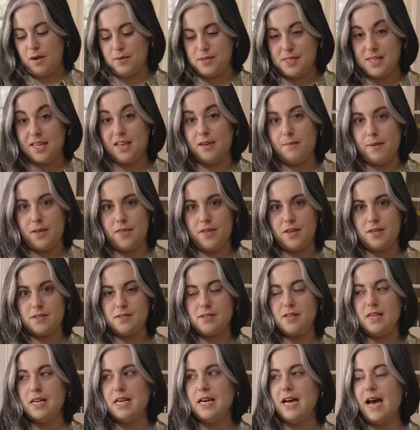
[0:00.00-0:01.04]
I was thinking about
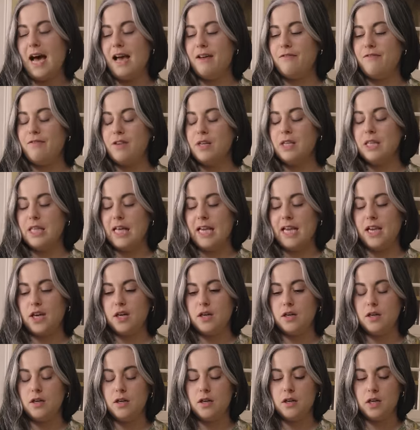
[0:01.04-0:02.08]
this. I feel
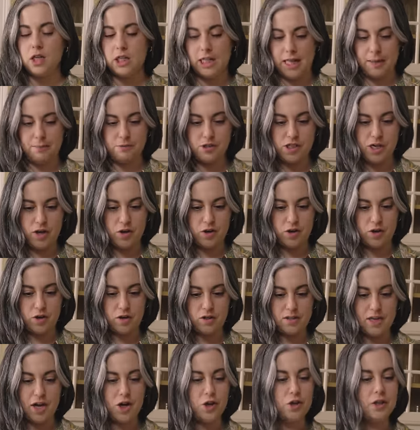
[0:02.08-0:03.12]
like clam
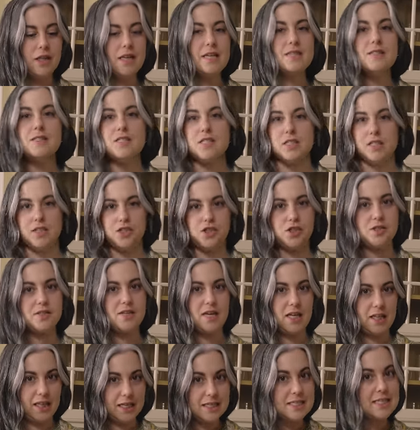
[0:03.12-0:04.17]
chowder, not only is it delicious
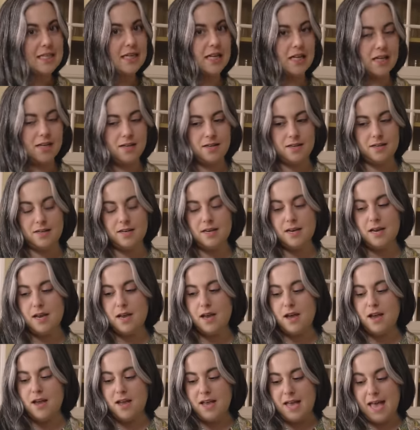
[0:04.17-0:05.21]
and I like to eat it,
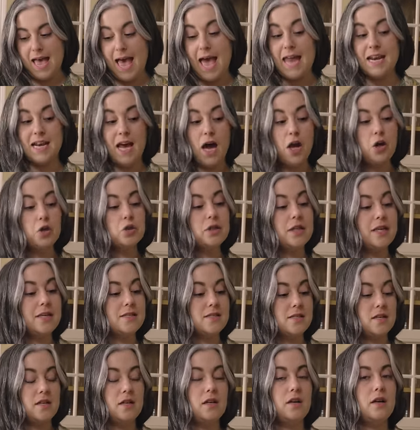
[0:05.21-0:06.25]
and not only
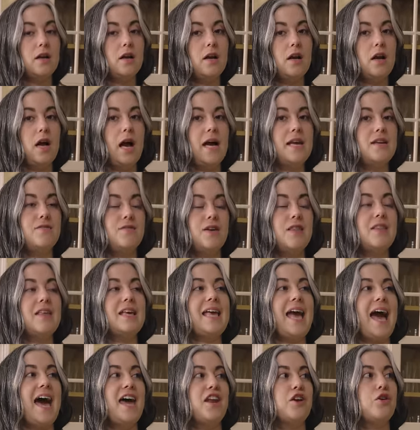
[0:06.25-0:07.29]
is it kind of in the
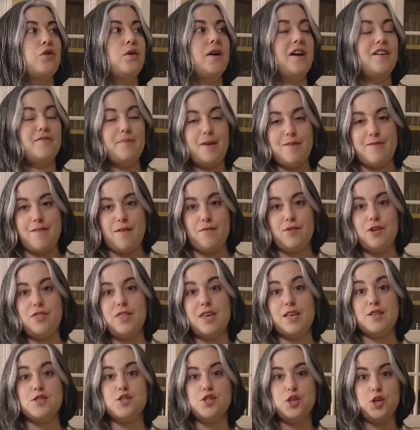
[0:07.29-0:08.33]
category of my favorite
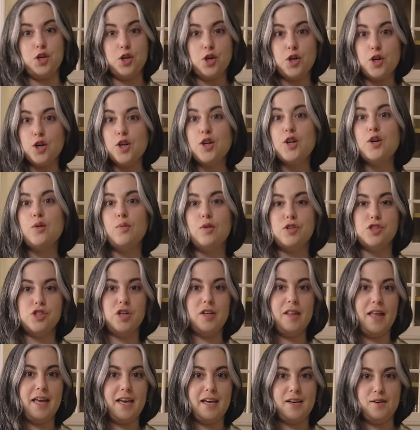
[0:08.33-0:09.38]
things to cook, which
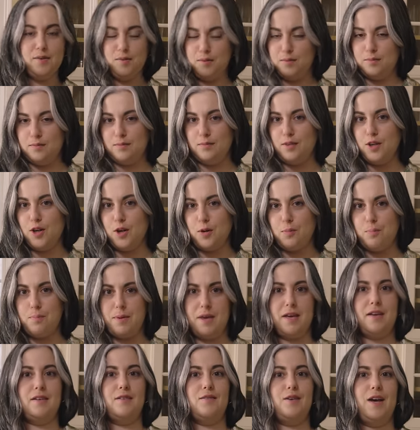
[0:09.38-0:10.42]
are like, you know,
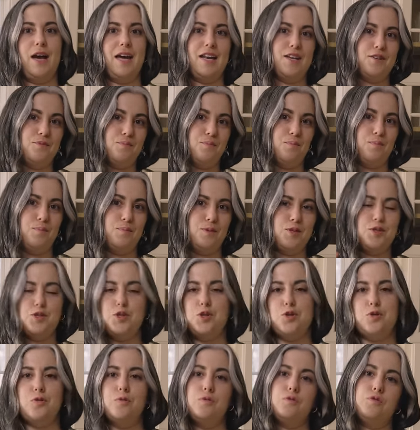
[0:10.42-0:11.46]
big kind of
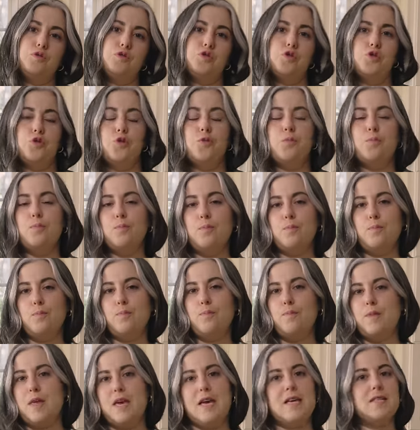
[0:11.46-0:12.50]
stew, soup
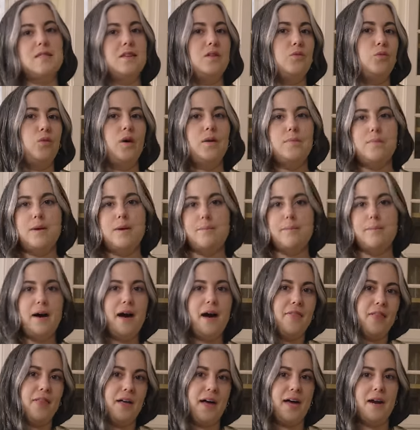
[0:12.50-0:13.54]
things in one big
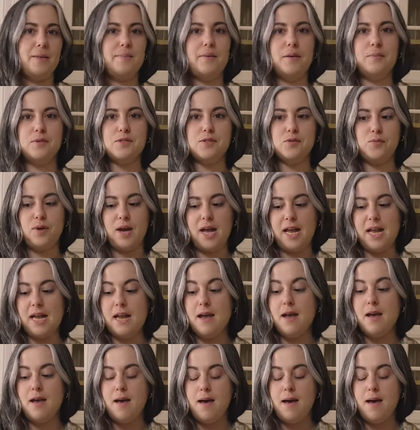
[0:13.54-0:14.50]
pot that kind of bubbles away,